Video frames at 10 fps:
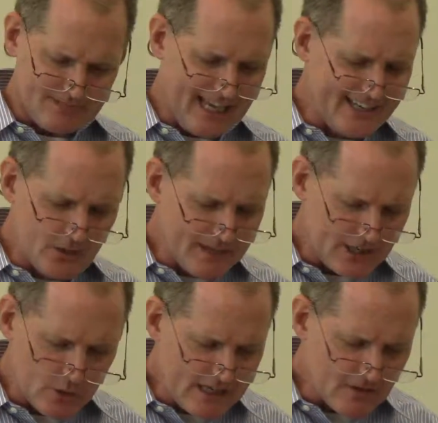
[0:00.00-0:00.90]
And he'll
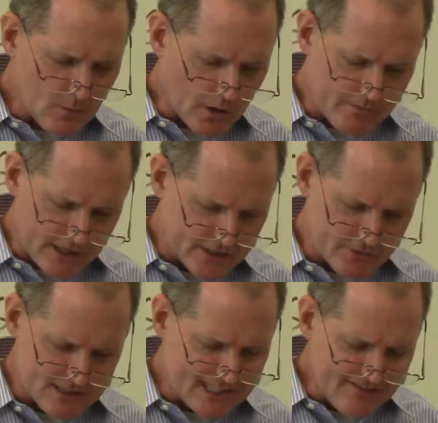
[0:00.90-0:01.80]
make you even more
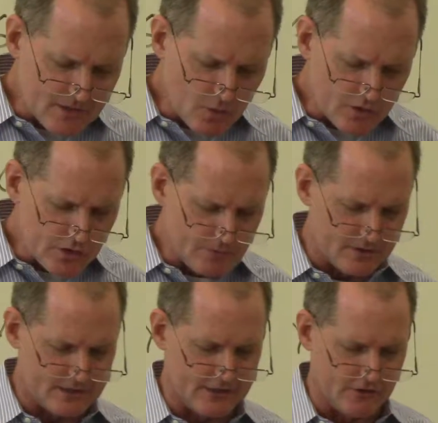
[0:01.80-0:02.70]
prosperous and even more
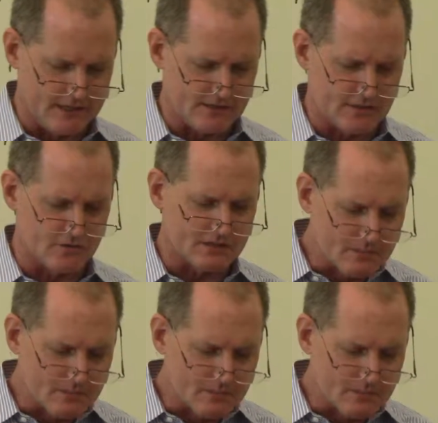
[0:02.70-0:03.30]
numerous than your ancestors.